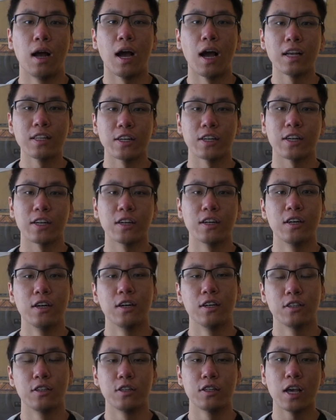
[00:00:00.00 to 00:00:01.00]
Hi there,
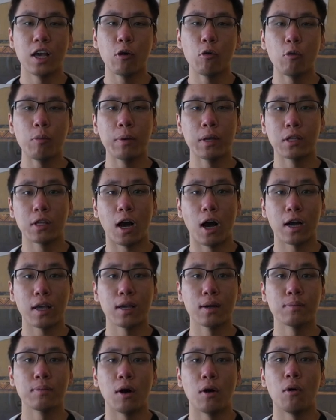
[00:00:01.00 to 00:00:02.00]
today we'll be
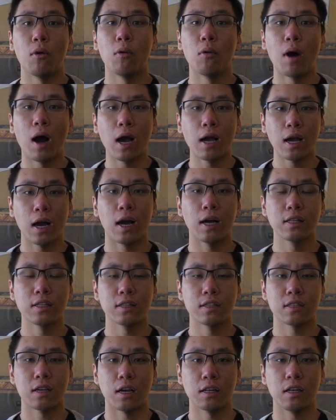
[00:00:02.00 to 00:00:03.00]
talking about why I
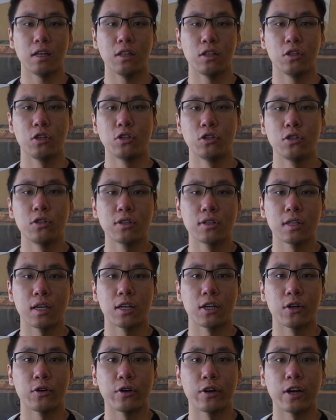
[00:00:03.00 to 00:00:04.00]
decided to choose a
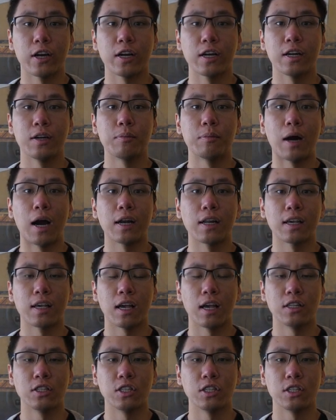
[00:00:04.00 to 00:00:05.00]
career in mining
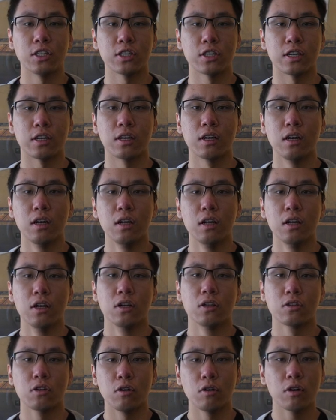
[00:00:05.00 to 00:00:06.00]
engineering.
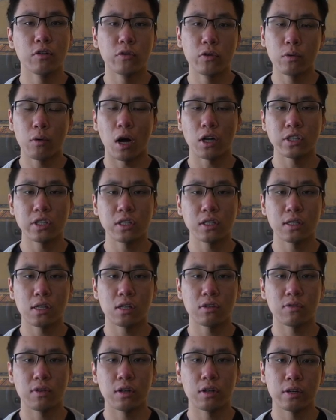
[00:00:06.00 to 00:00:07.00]
So if you're watching
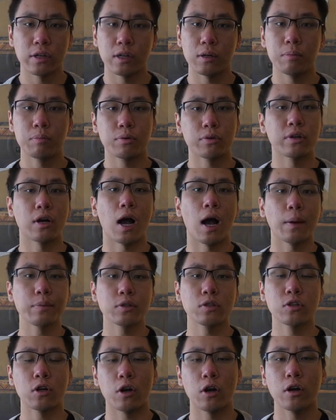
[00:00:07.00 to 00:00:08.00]
this video,
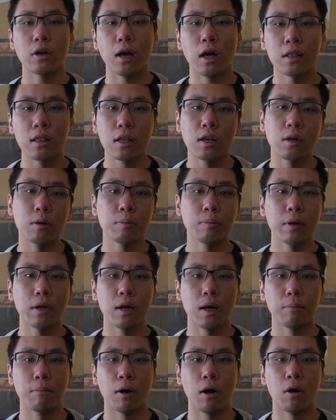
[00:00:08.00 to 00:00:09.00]
perhaps you heard a little
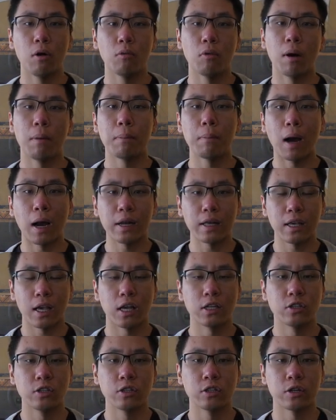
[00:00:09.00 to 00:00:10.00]
bit about what mining
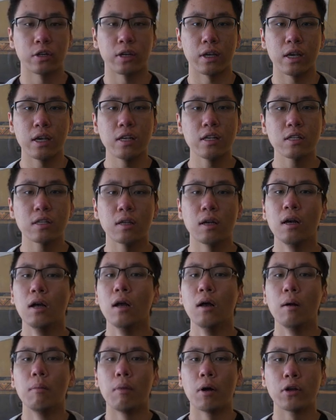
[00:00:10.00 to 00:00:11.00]
engineering is,
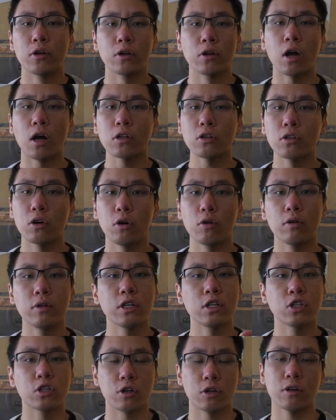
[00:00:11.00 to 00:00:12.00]
but you're not
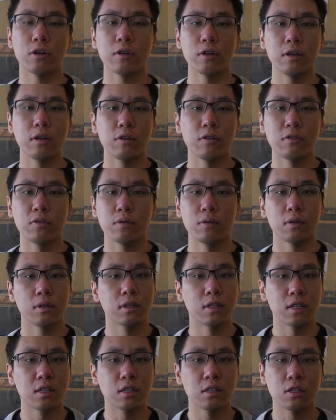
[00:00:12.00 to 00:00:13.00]
totally sure if
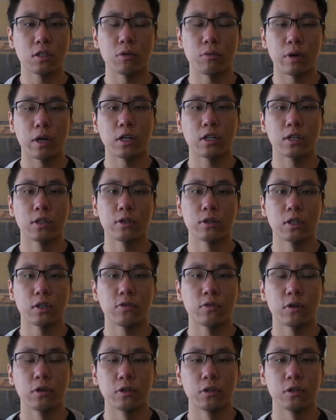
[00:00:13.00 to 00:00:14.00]
this is the right career
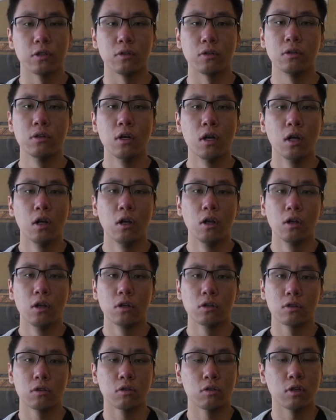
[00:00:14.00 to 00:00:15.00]
for you.
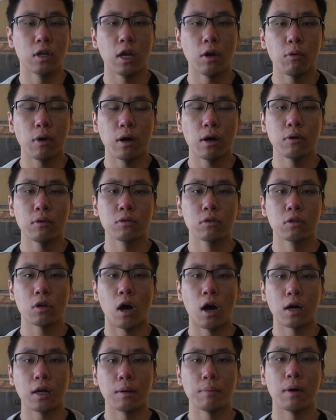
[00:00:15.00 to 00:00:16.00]
So today what I will
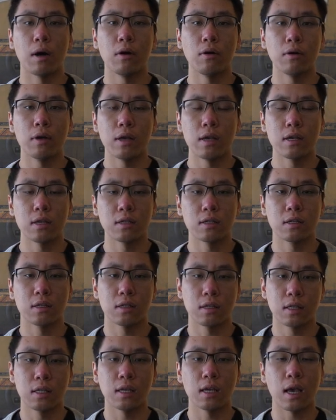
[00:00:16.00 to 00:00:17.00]
talk about
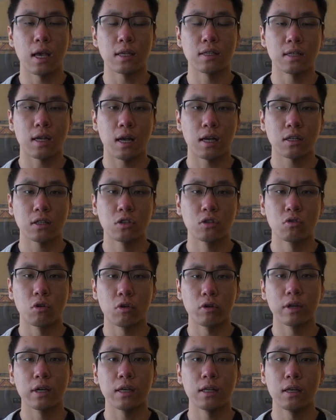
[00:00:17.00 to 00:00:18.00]
is the exact
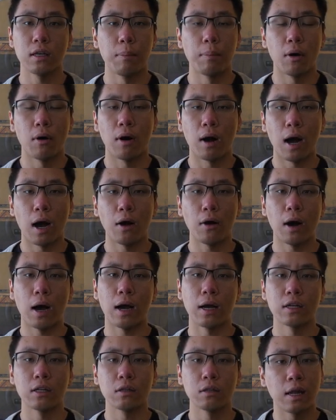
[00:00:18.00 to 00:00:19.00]
story about how
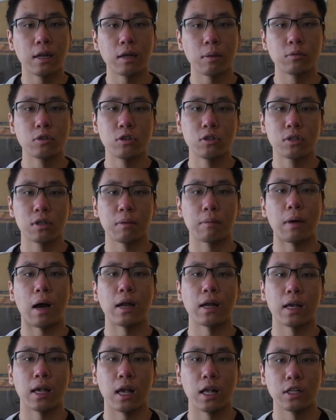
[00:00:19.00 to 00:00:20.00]
I end up choosing
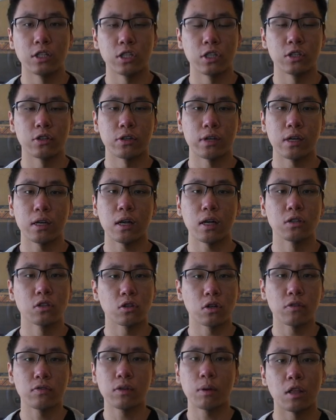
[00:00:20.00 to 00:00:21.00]
mining engineering and
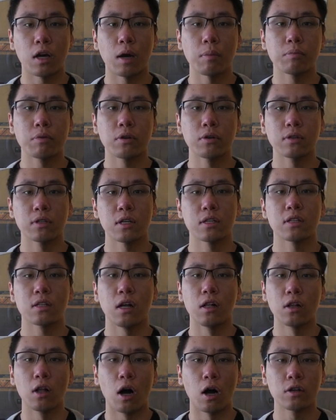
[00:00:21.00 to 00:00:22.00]
sort of the thought process
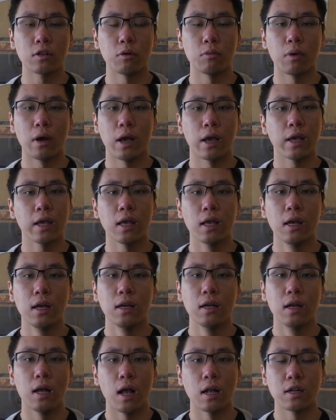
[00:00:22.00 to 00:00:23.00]
along the way
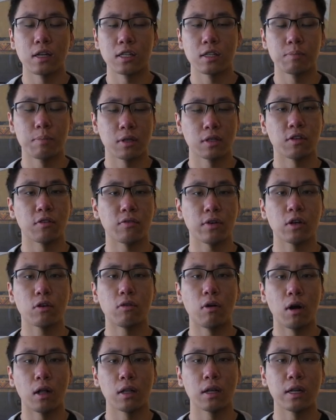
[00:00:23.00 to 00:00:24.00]
and the specific
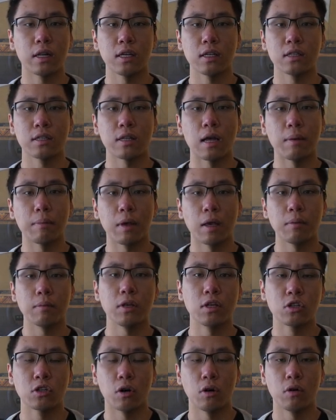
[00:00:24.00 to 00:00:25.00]
qualities that made
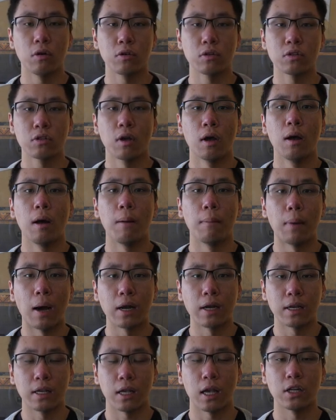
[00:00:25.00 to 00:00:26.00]
me choose
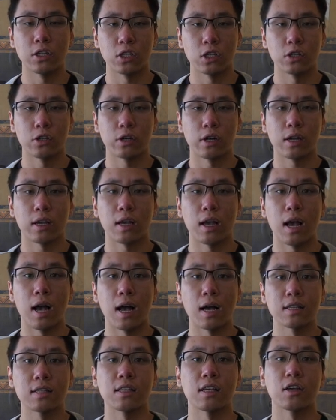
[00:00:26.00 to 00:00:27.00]
mining engineering
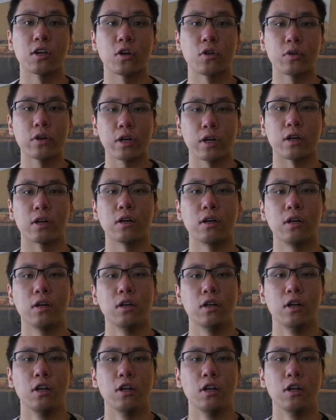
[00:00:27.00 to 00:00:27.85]
as a career.